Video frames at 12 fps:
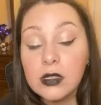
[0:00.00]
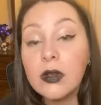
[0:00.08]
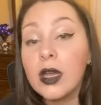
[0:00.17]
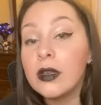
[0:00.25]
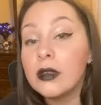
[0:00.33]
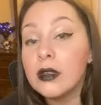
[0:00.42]

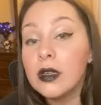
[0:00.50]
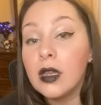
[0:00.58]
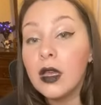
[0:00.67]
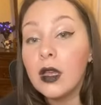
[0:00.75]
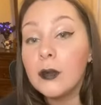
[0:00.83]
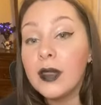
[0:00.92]
okay.
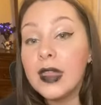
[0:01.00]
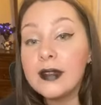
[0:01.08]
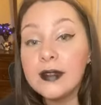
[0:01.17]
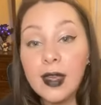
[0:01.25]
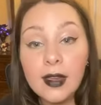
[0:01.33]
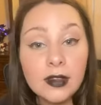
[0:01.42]
But
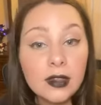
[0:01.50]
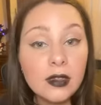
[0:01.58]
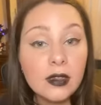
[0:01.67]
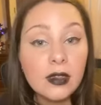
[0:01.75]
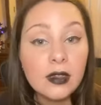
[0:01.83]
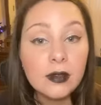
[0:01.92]
that's kind
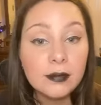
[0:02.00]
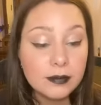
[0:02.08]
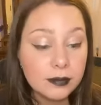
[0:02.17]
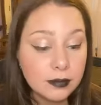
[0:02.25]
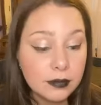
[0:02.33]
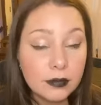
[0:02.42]
of
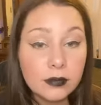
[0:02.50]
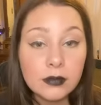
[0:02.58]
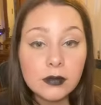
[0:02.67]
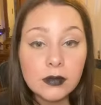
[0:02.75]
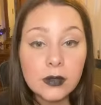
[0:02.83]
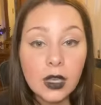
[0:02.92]

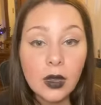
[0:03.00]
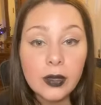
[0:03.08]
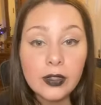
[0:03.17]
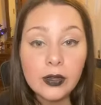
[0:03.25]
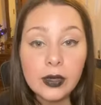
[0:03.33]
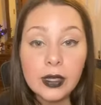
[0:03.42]
how I
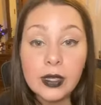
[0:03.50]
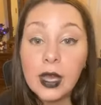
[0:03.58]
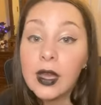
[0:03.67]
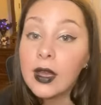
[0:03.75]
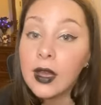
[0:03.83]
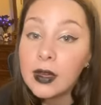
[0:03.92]
do it. Yeah,
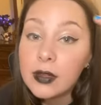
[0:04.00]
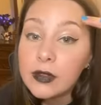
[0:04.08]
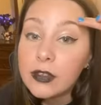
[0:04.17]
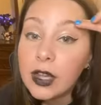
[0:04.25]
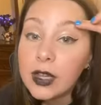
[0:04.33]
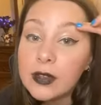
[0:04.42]
I kind of
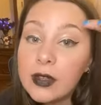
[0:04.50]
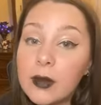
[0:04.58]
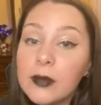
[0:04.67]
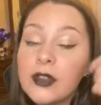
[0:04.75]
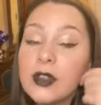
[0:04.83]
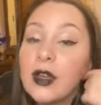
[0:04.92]
jacked it up
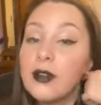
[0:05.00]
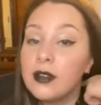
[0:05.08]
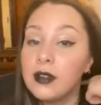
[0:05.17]
just now.